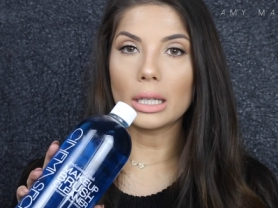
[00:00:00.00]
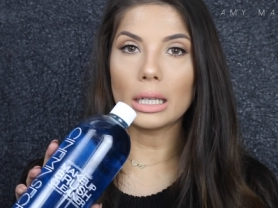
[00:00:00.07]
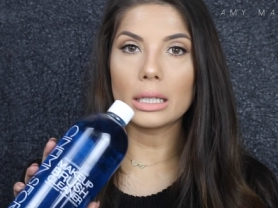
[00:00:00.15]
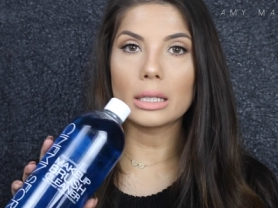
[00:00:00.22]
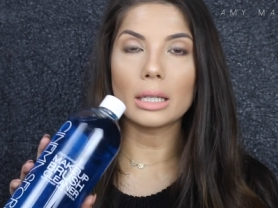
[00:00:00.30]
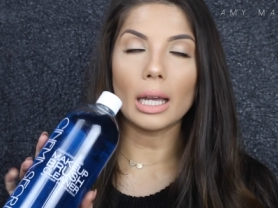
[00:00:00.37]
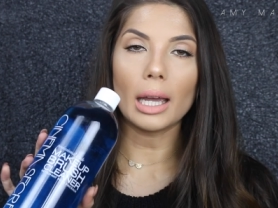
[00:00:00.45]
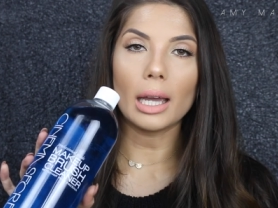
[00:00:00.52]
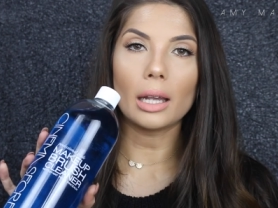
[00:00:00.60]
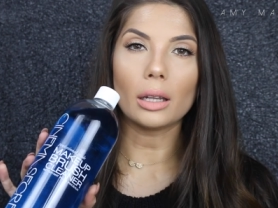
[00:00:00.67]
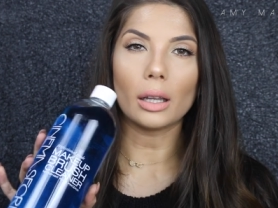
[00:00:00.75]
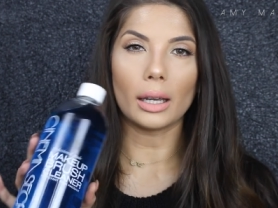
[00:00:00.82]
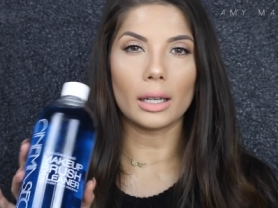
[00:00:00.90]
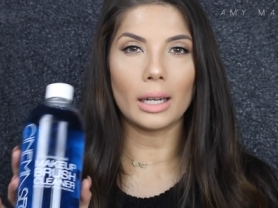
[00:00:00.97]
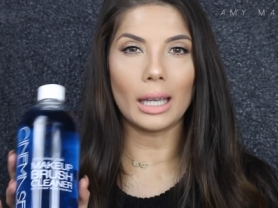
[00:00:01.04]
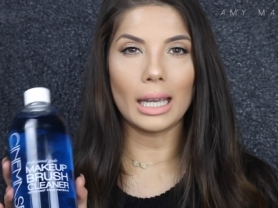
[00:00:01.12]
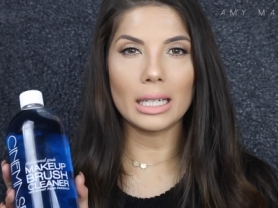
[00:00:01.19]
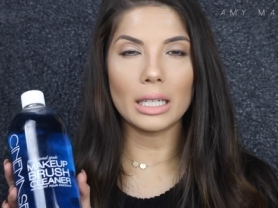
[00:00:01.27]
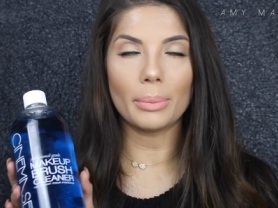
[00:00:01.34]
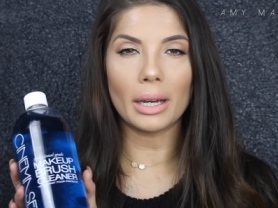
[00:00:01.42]
this and like an
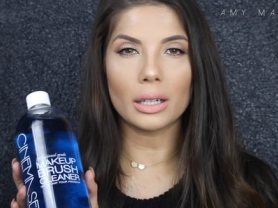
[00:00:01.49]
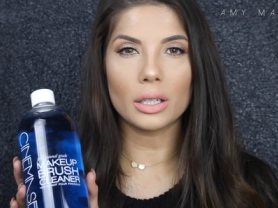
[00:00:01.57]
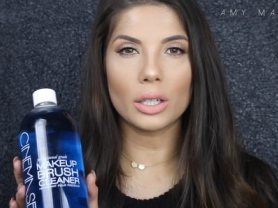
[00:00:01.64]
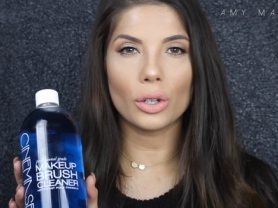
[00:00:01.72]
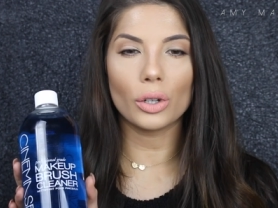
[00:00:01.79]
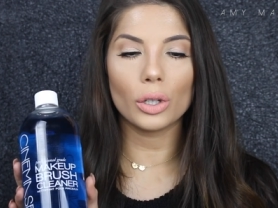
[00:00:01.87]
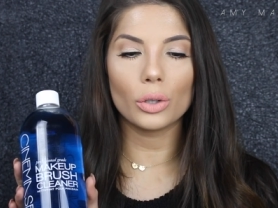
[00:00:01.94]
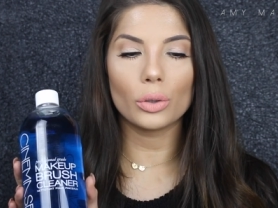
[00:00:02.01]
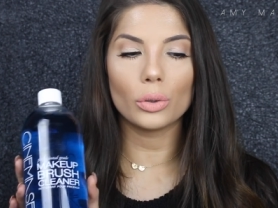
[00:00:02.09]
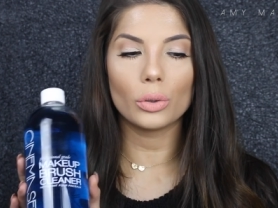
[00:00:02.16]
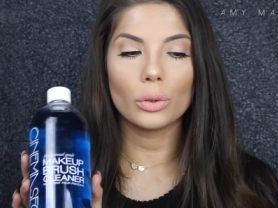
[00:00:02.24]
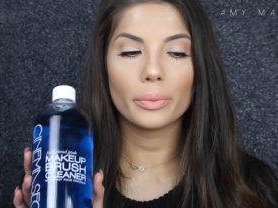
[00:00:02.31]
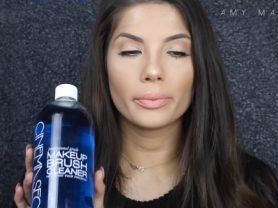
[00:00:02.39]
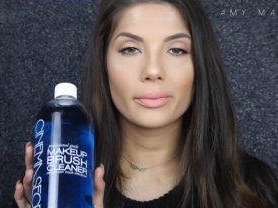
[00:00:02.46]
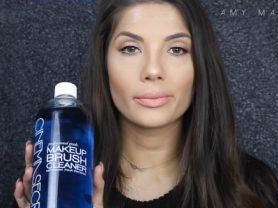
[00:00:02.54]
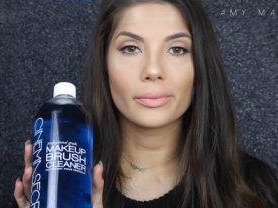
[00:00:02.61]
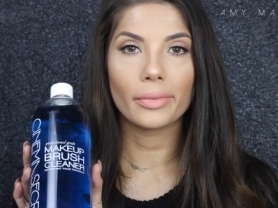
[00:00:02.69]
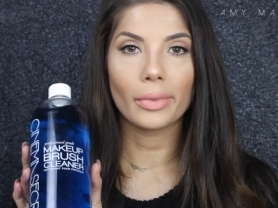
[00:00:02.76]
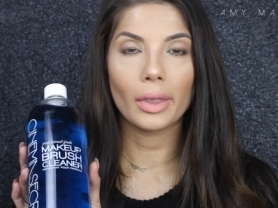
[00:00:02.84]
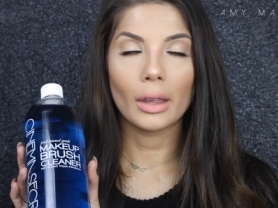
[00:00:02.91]
antibacterial
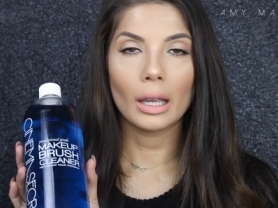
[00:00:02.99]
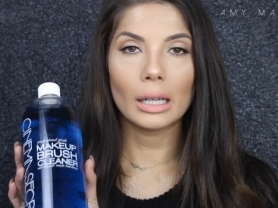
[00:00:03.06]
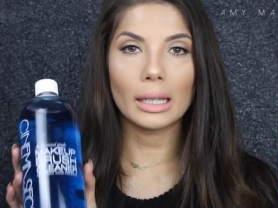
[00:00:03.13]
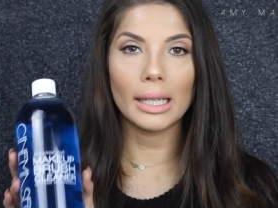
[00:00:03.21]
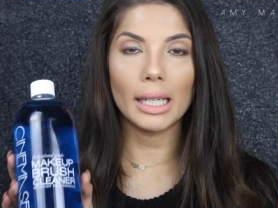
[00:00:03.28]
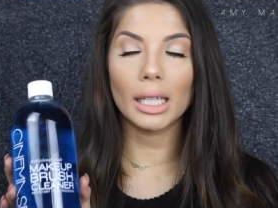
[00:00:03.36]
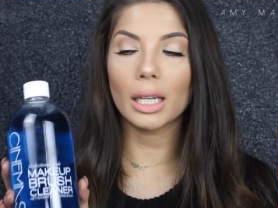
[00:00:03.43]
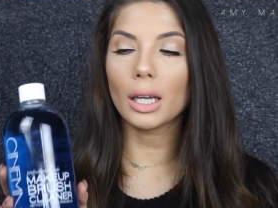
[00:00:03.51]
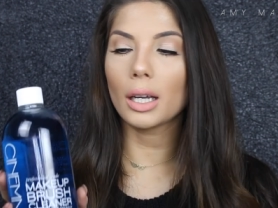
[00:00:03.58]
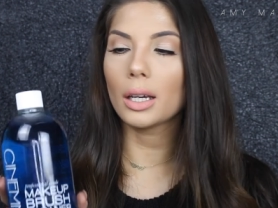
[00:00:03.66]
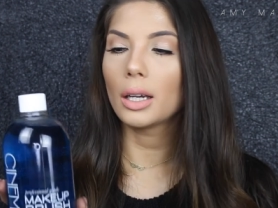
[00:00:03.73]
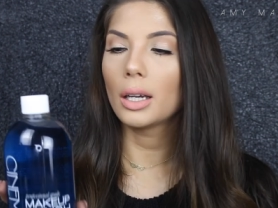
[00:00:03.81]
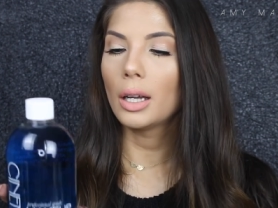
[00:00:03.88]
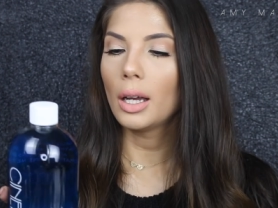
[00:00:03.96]
cleaner.